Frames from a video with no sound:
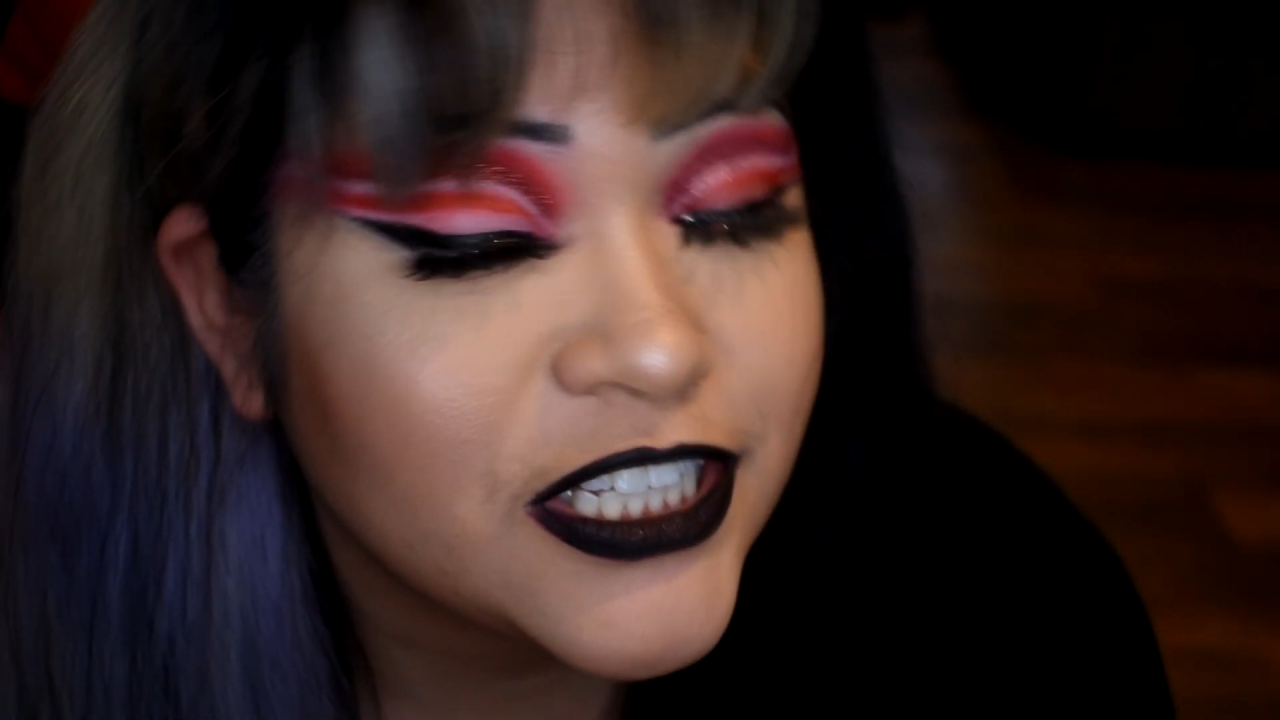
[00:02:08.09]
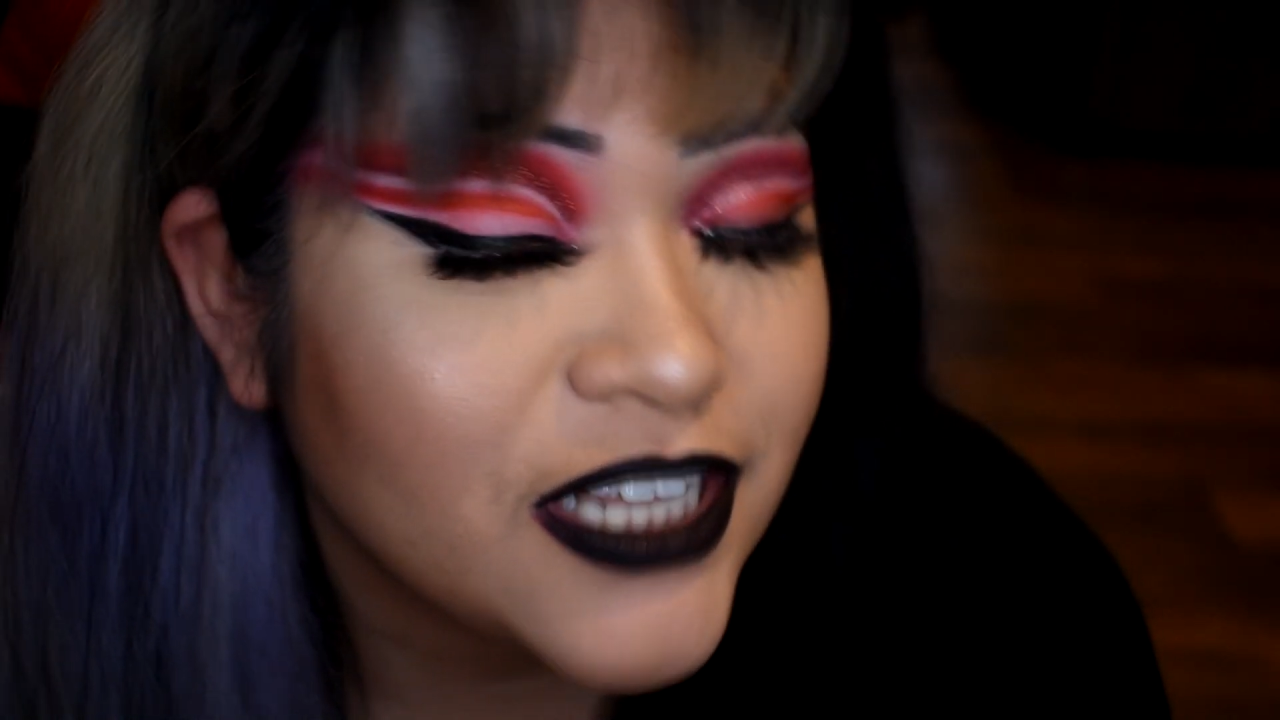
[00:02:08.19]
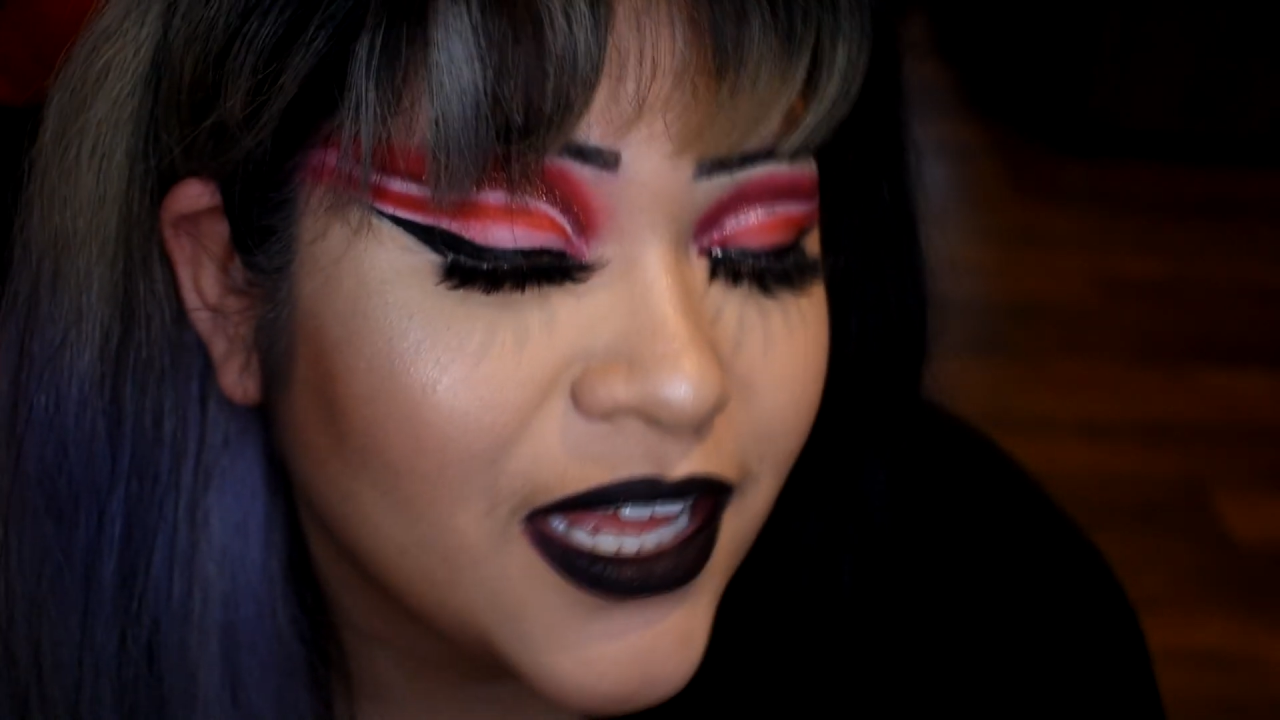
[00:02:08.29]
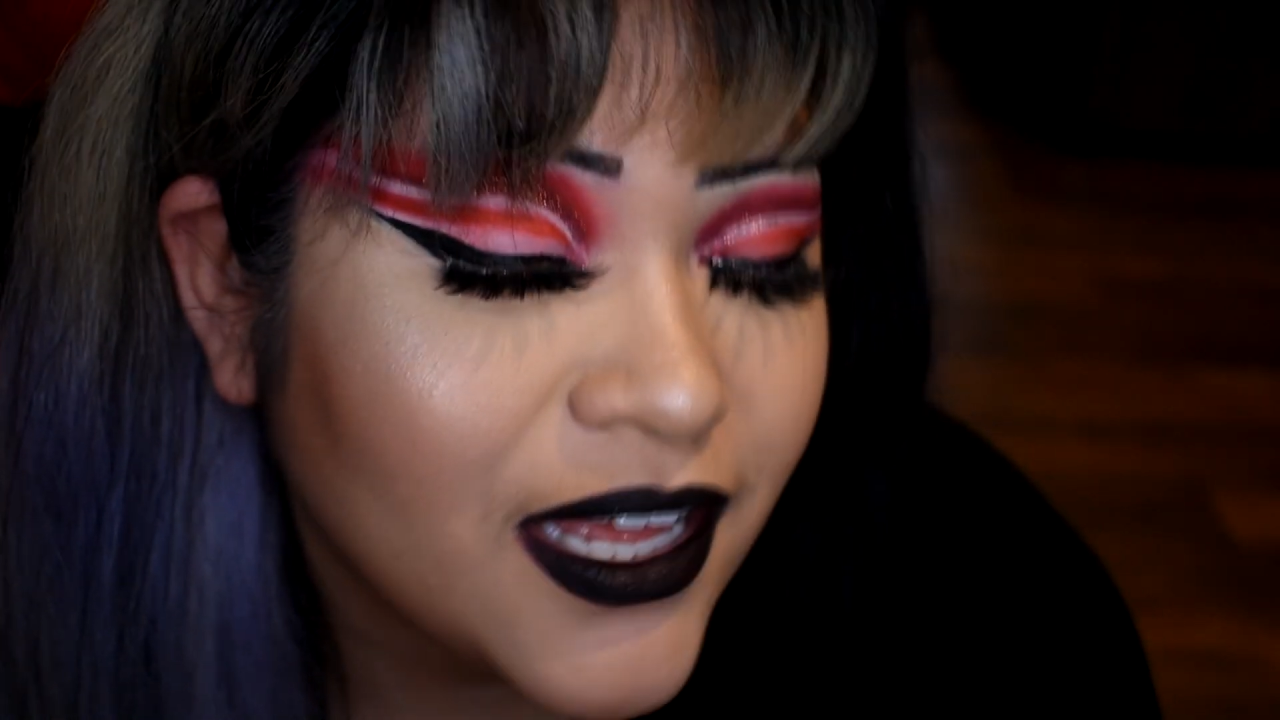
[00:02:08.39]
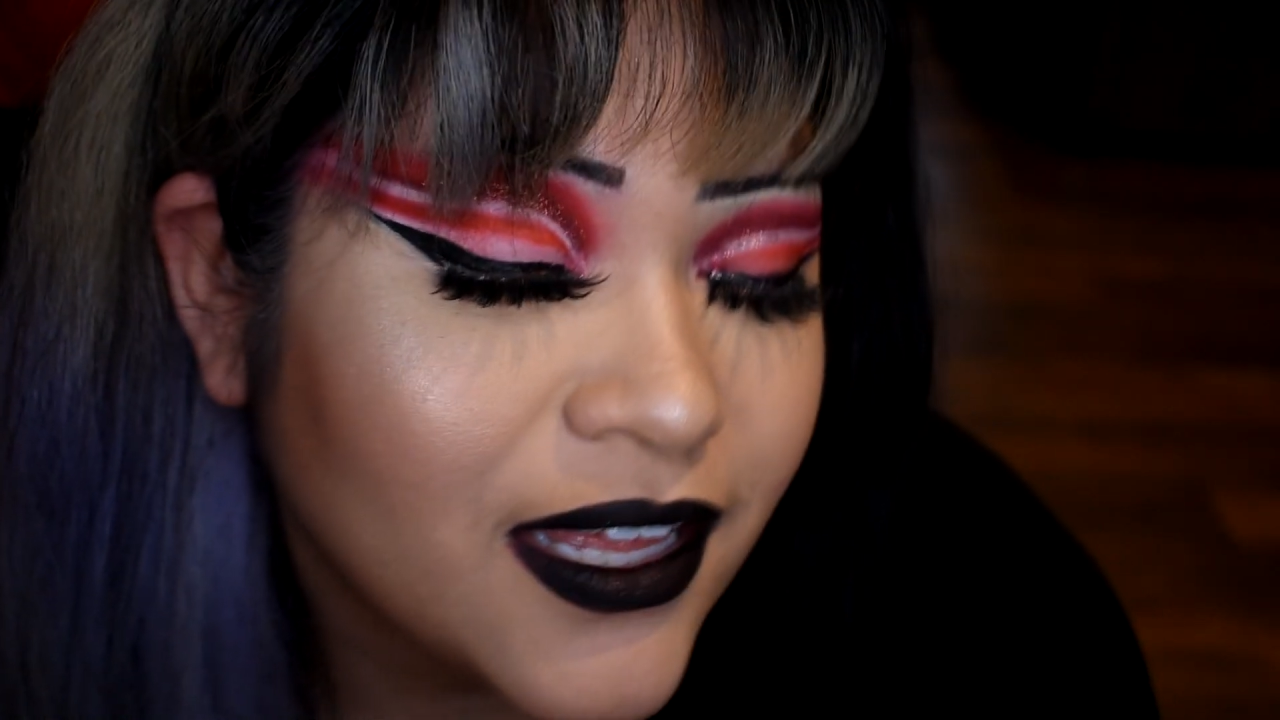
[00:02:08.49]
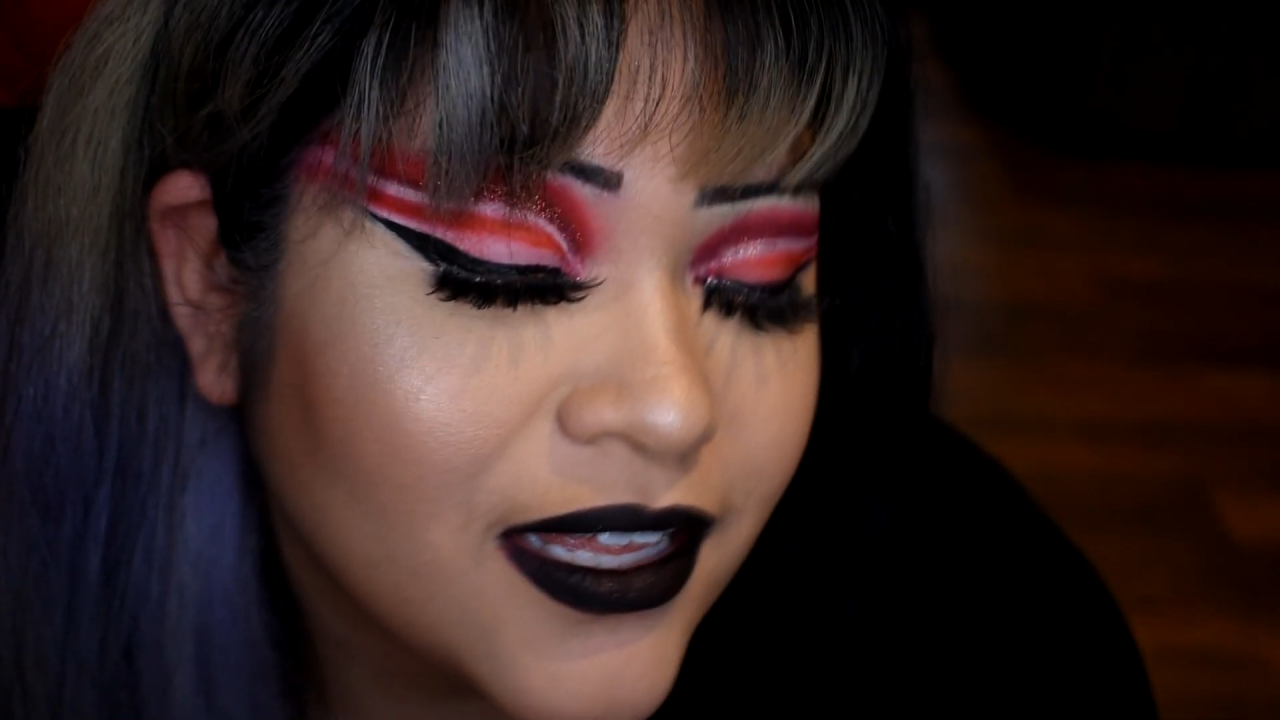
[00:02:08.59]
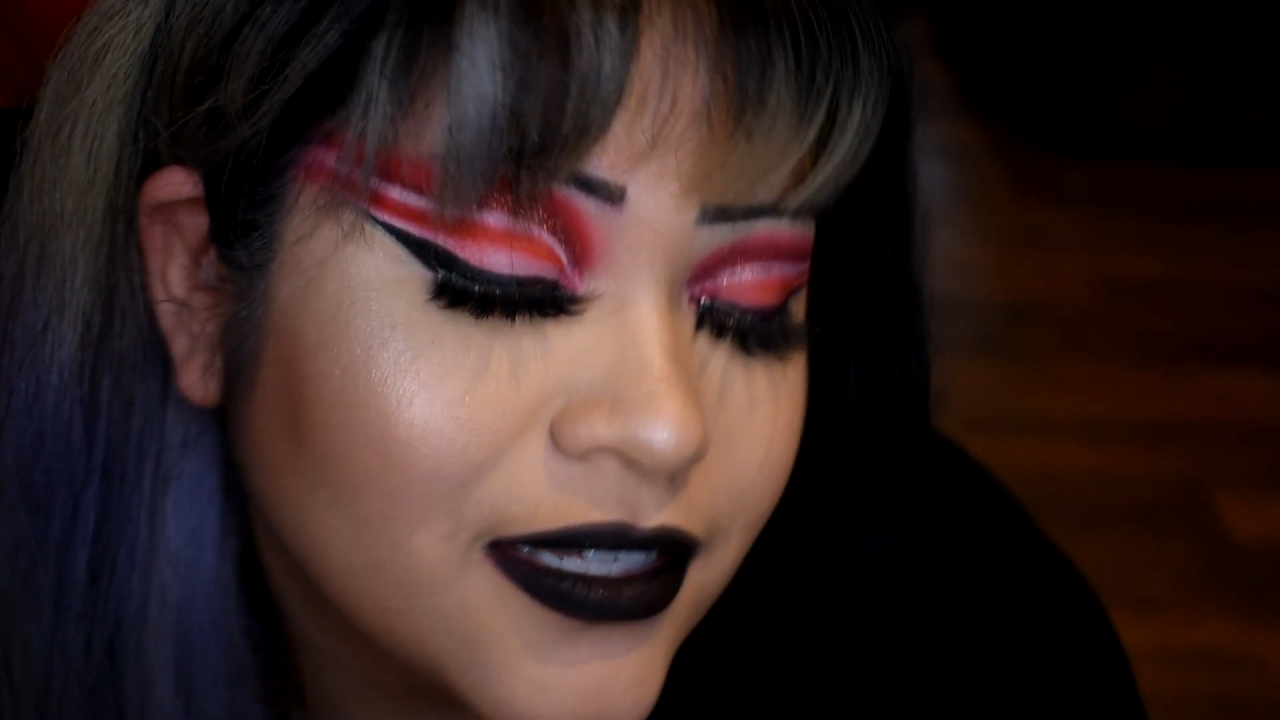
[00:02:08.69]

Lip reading: look.